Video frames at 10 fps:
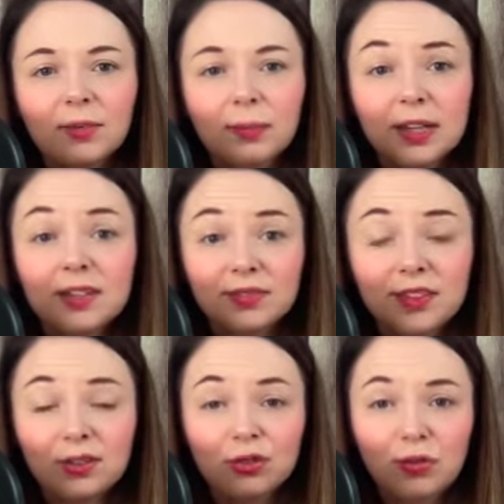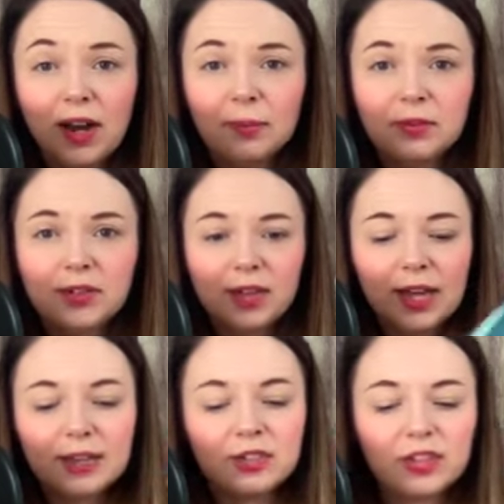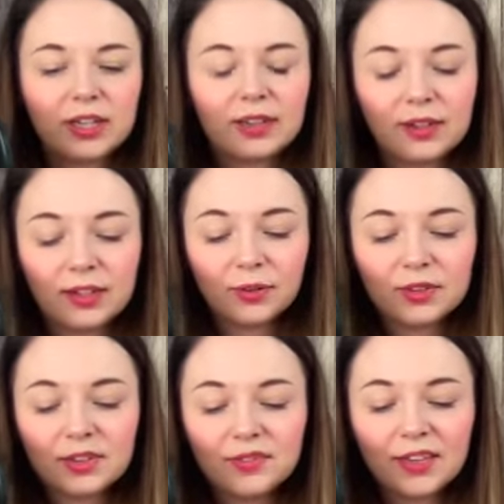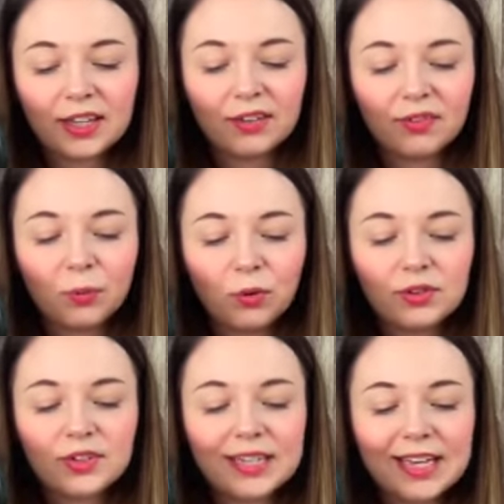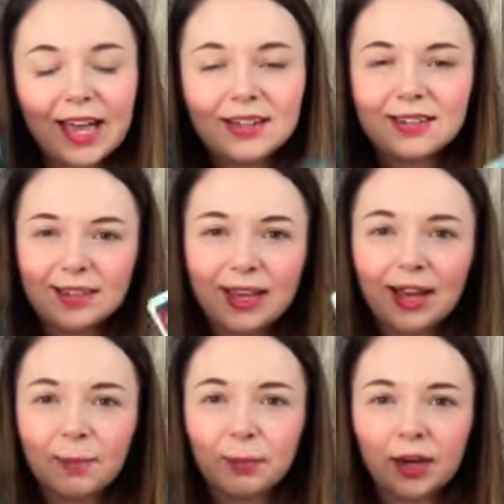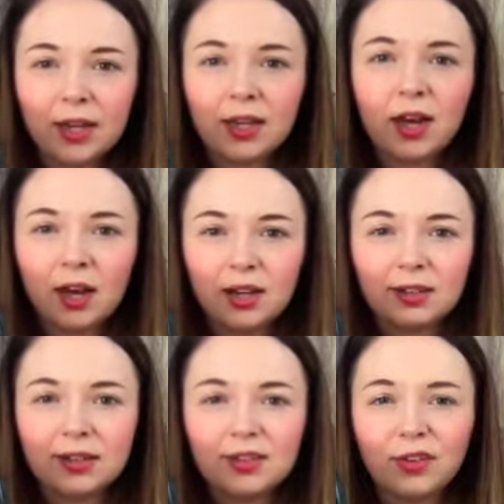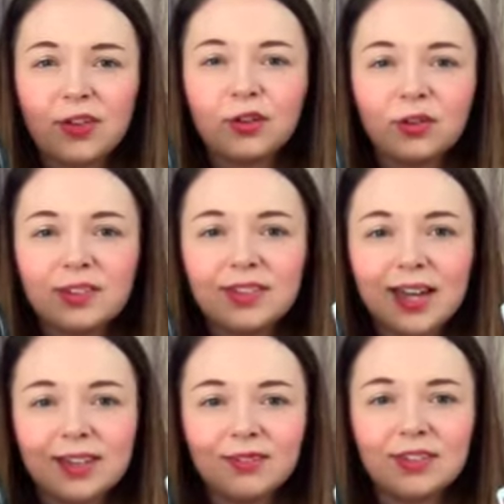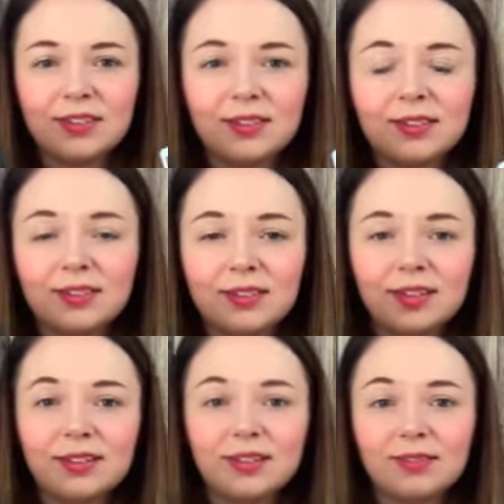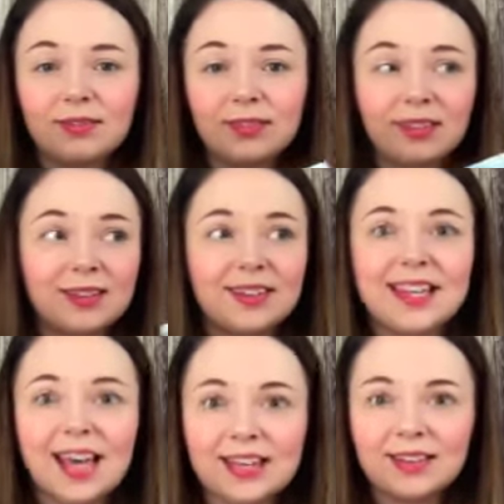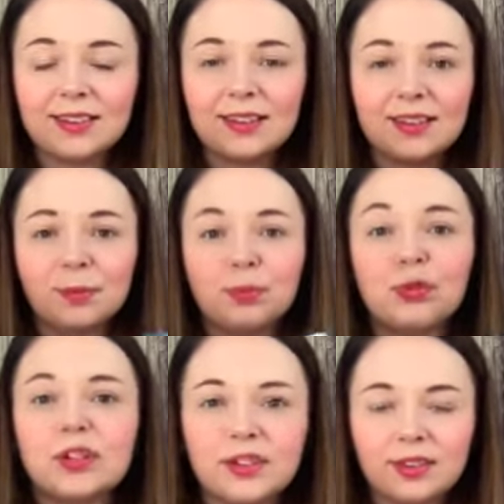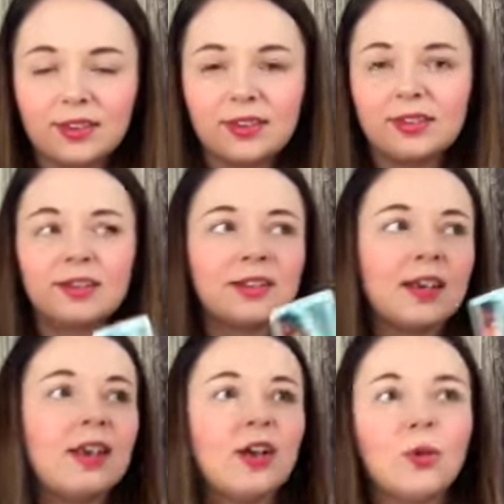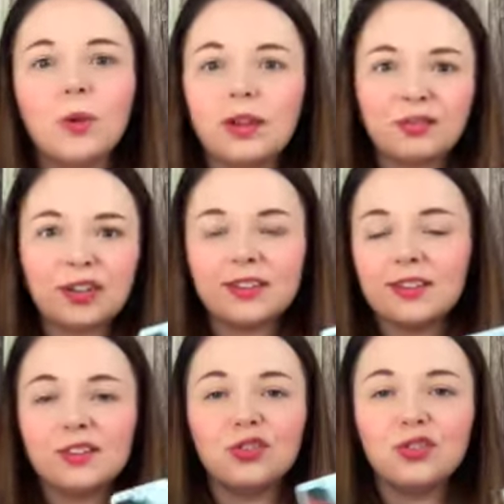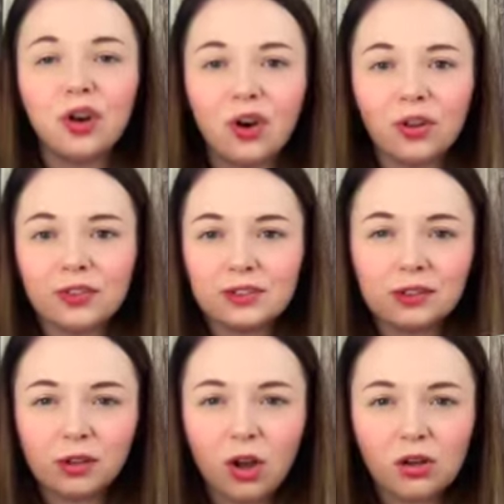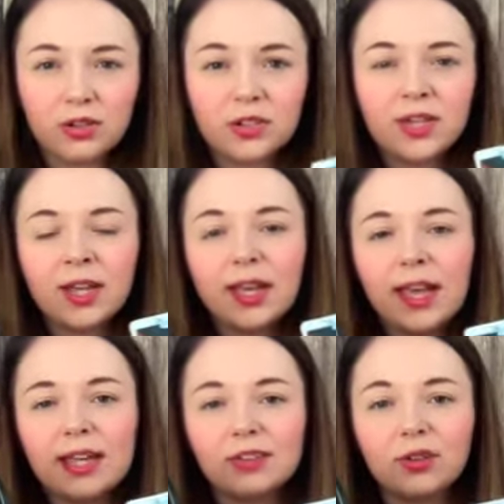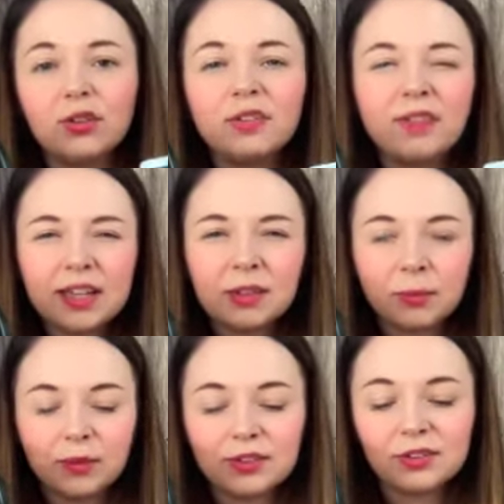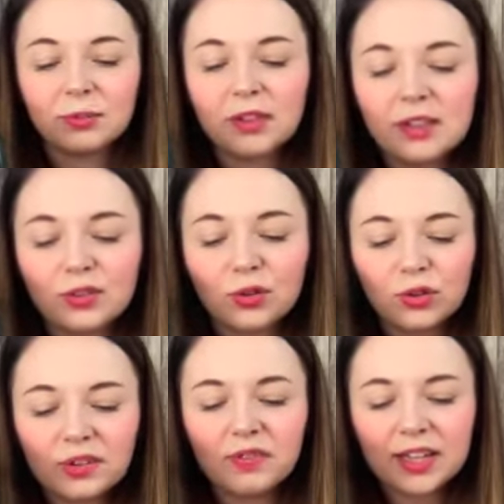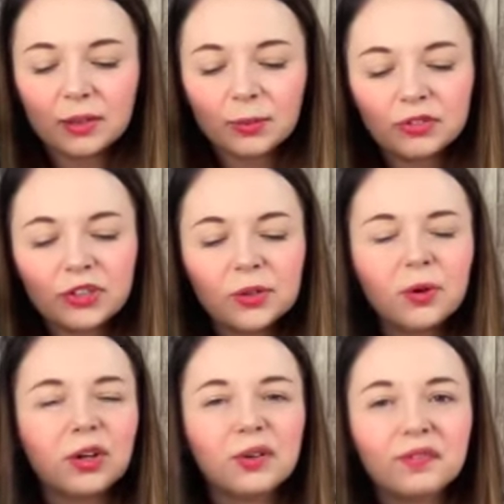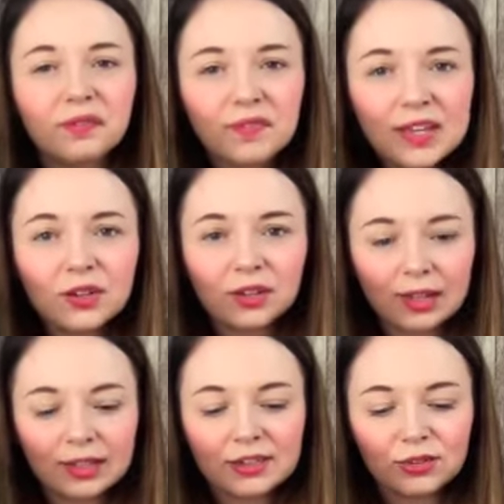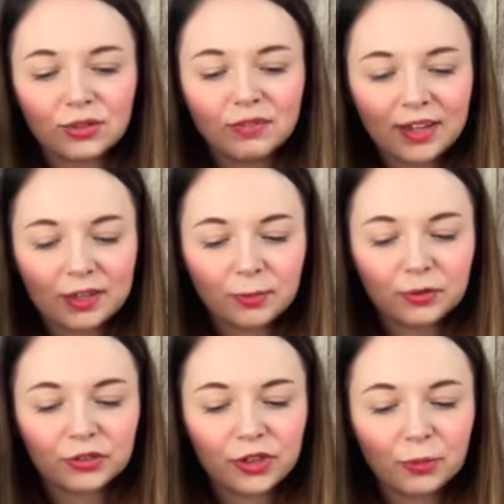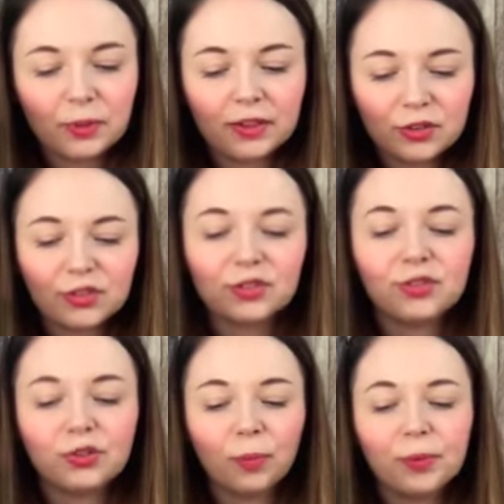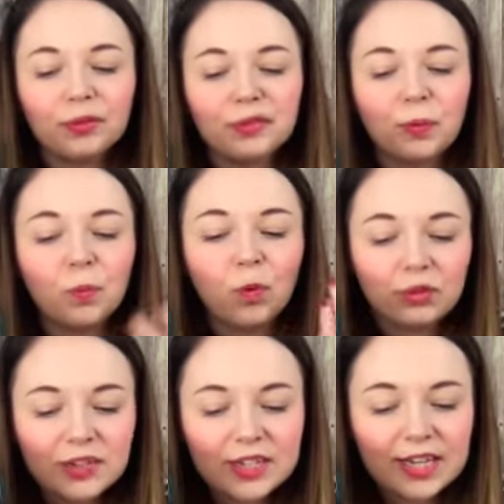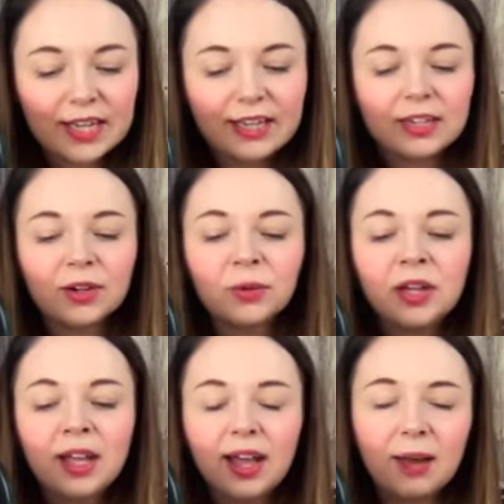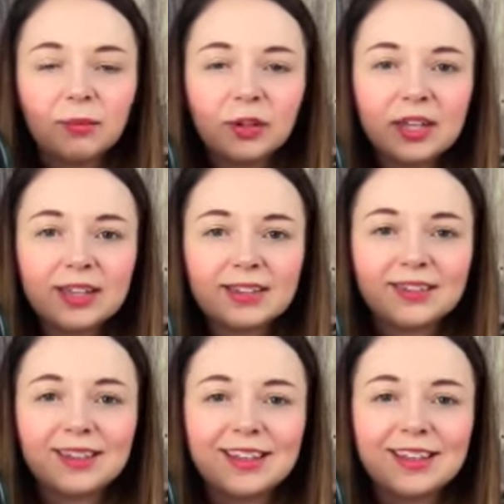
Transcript: because of this trapped energy. You know, there's this feeling of I want to get to that, but I can't. It's on the other side of this this this gate, this prison, this whatever it is, this door that's locked it's unavailable. There's something that's unavailable to you, or you feel like it's unavailable to you, but that doesn't stop you from wanting it, you know? I'm looking at this